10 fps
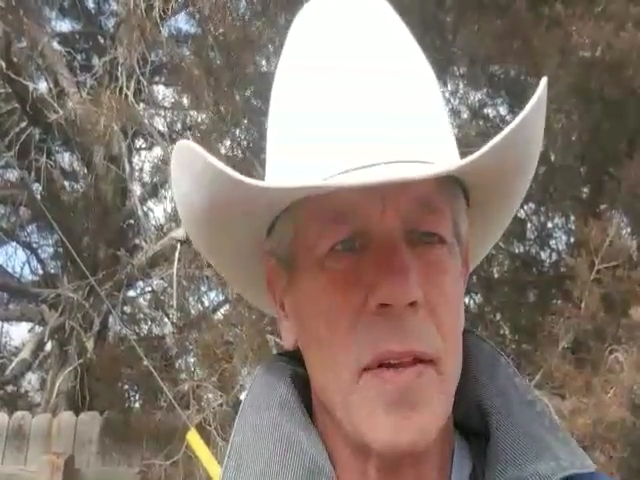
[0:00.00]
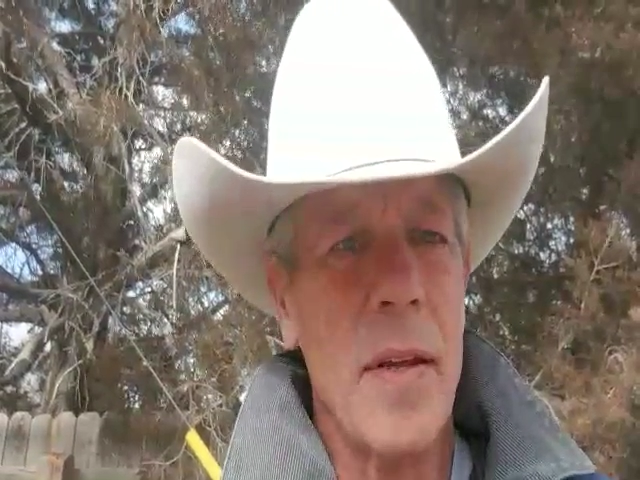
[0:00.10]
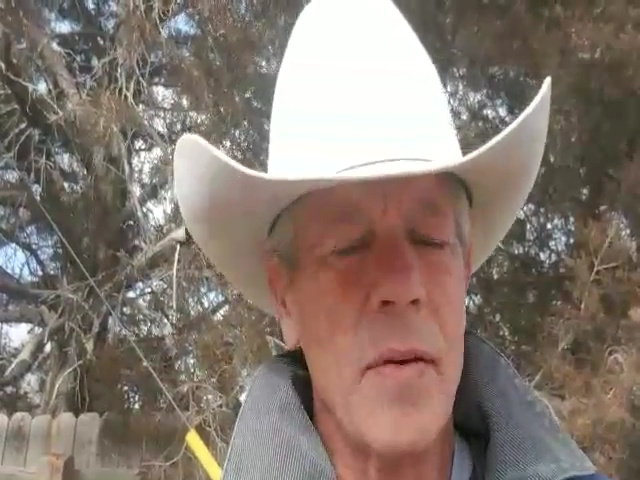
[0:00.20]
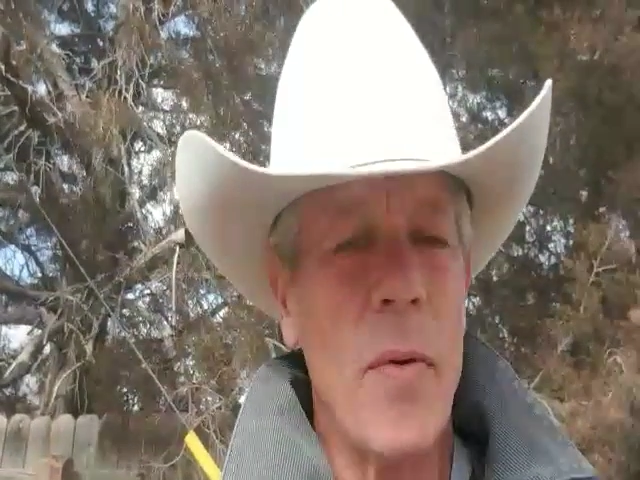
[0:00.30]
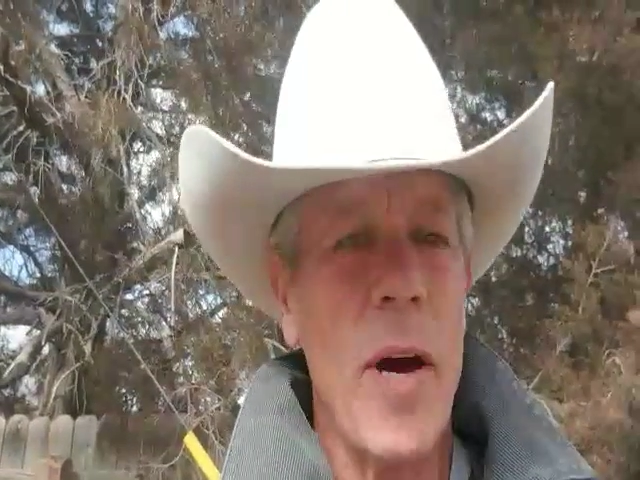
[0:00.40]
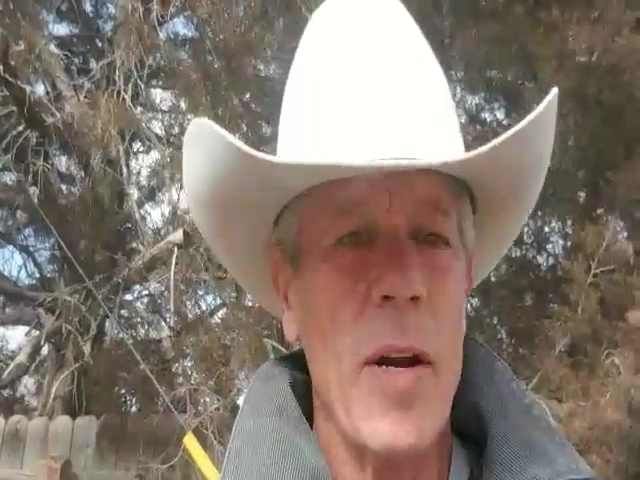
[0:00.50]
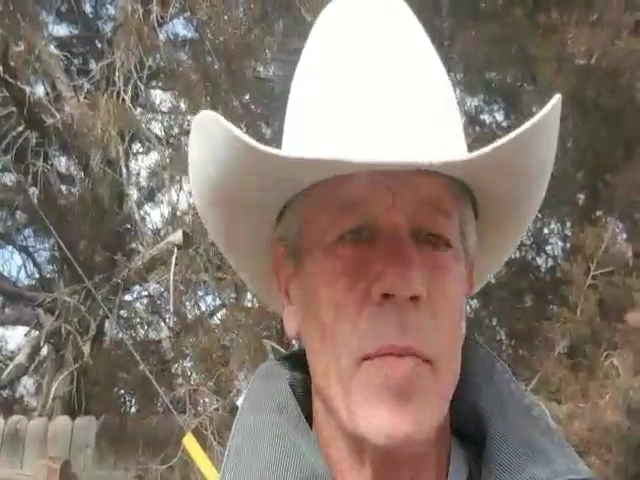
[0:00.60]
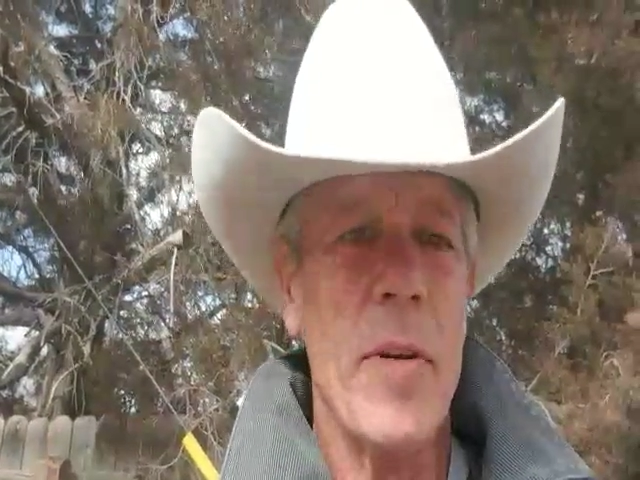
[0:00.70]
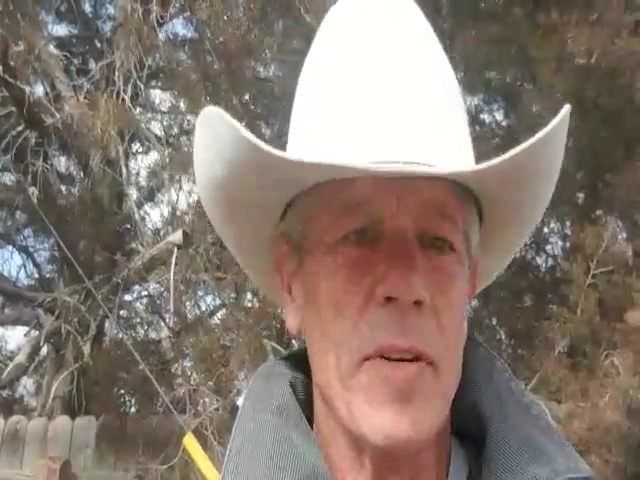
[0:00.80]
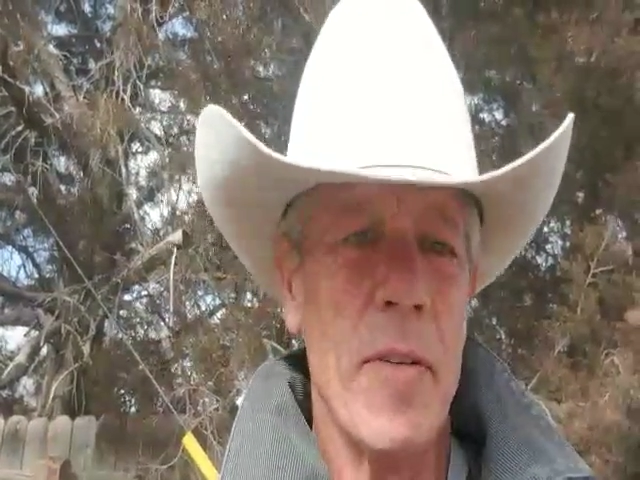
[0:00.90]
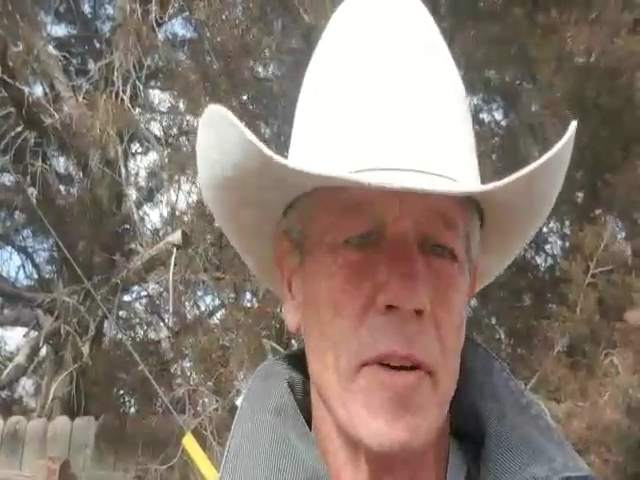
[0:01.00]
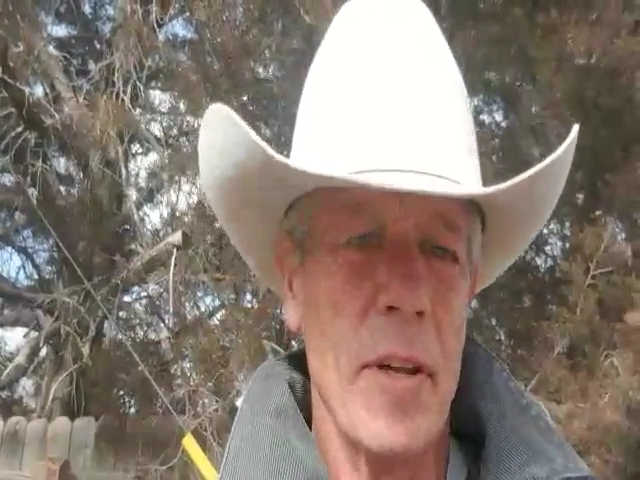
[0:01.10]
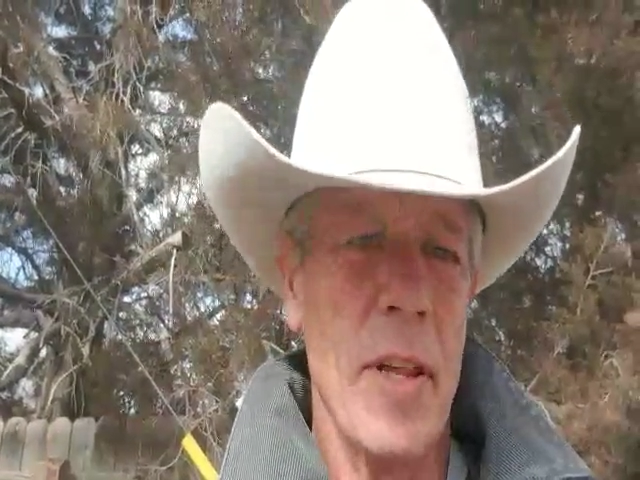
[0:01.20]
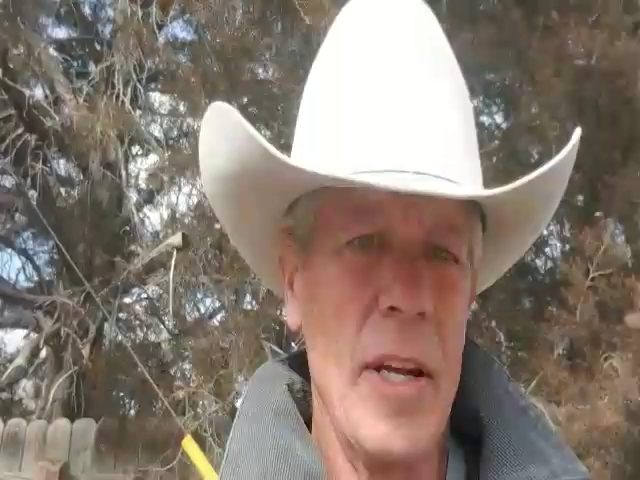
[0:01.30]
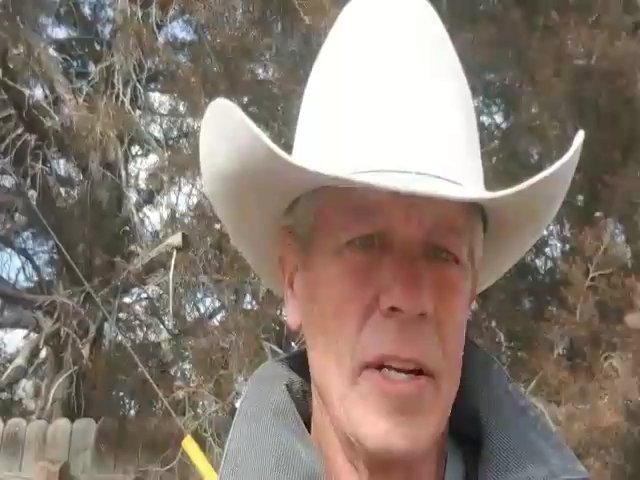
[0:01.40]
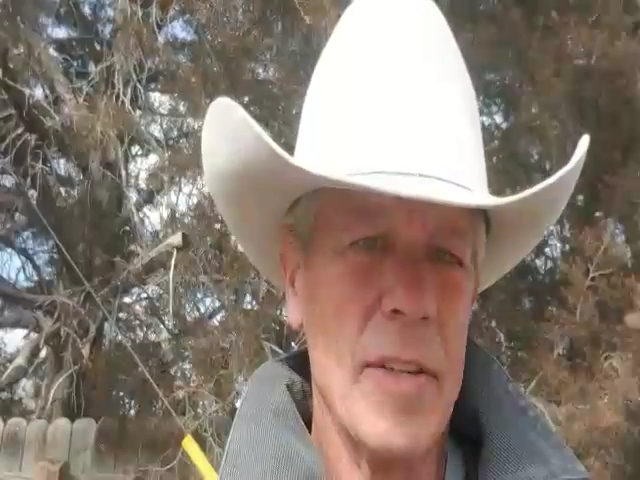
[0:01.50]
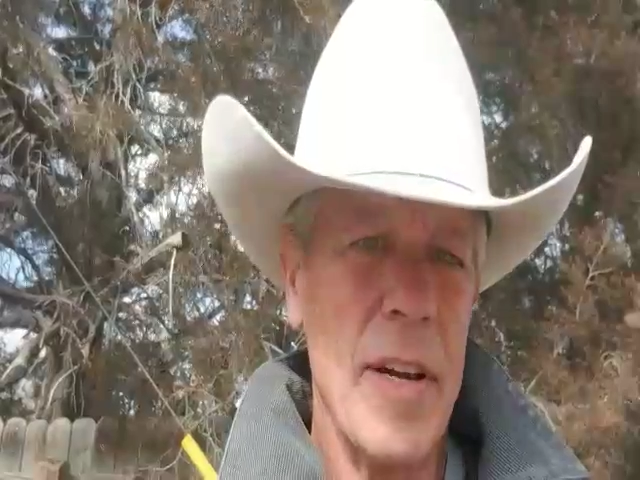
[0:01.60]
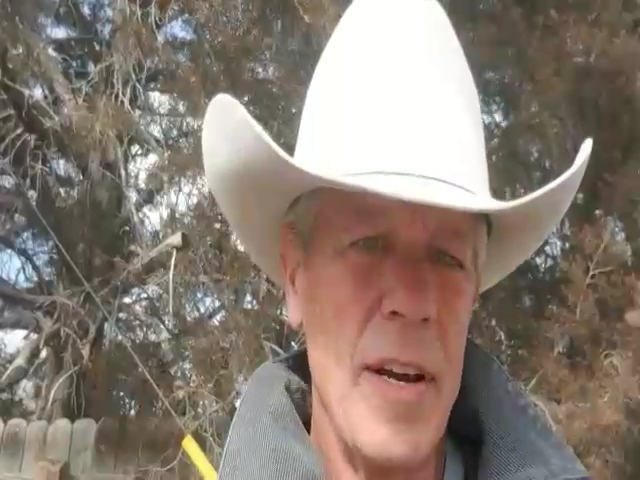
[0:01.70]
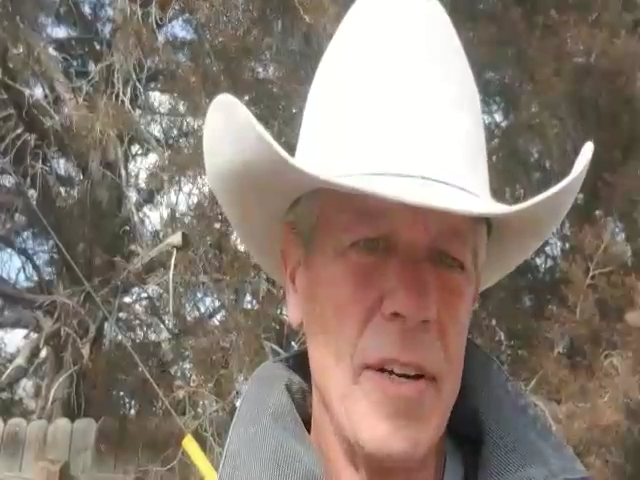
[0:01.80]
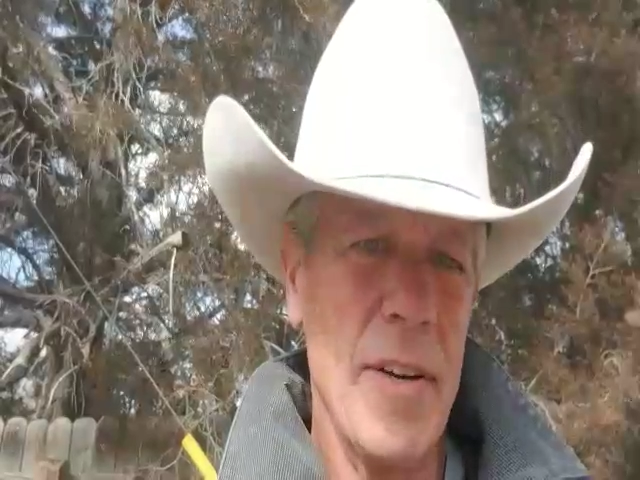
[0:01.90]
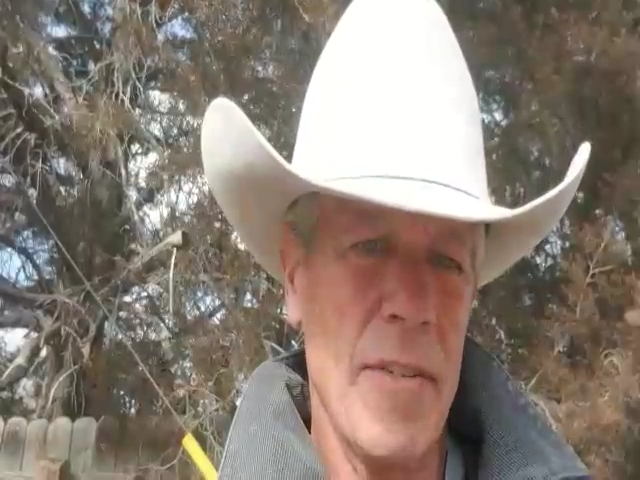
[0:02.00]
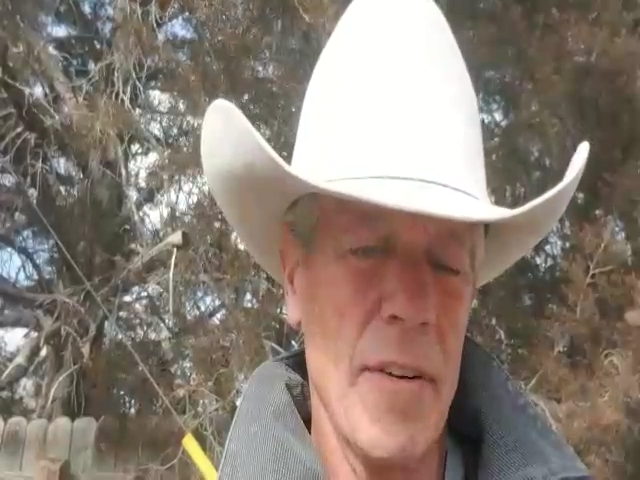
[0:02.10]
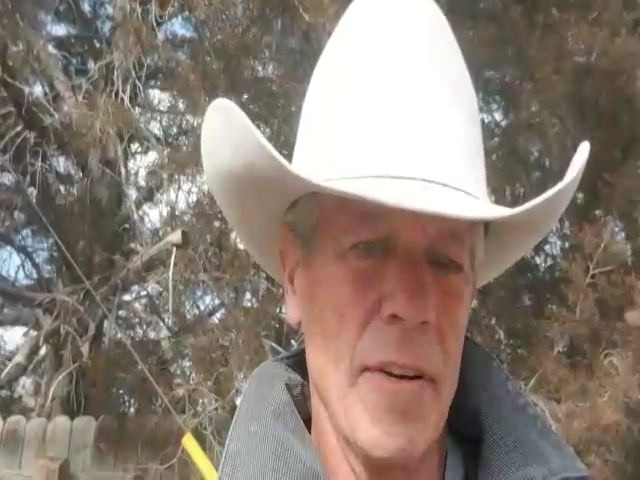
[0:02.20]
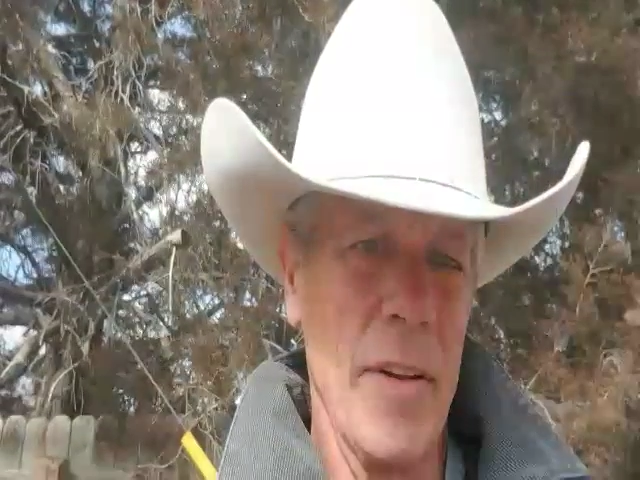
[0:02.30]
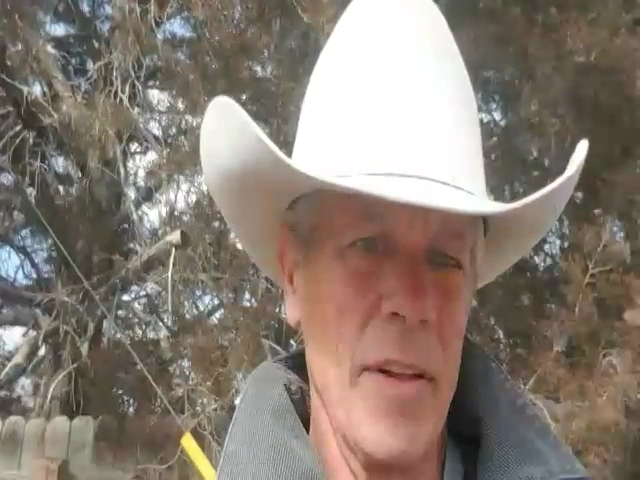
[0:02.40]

they'd write them differently. They'd decide differently.